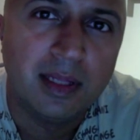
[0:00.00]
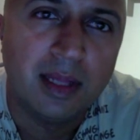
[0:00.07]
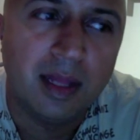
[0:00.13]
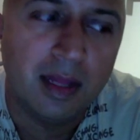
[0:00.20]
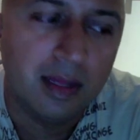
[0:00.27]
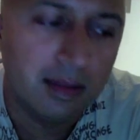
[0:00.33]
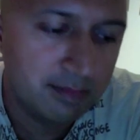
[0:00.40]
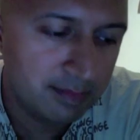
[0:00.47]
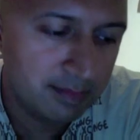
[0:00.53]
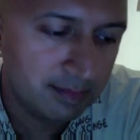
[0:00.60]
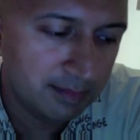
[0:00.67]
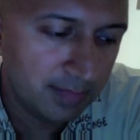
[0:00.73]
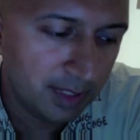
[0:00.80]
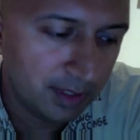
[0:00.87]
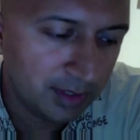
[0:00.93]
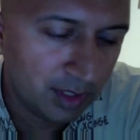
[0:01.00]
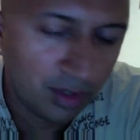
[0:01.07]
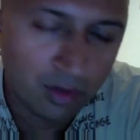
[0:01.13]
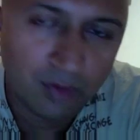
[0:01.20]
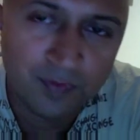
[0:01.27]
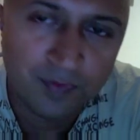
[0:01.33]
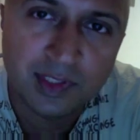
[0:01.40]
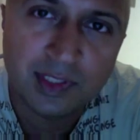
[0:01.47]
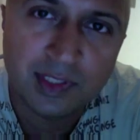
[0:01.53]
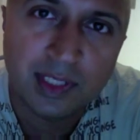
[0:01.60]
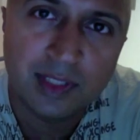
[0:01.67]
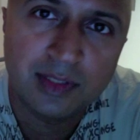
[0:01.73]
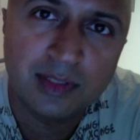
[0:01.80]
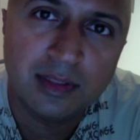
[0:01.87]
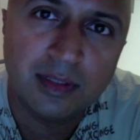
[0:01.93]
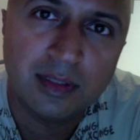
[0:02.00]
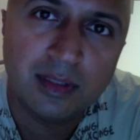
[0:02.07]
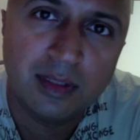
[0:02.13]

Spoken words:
Tony often says,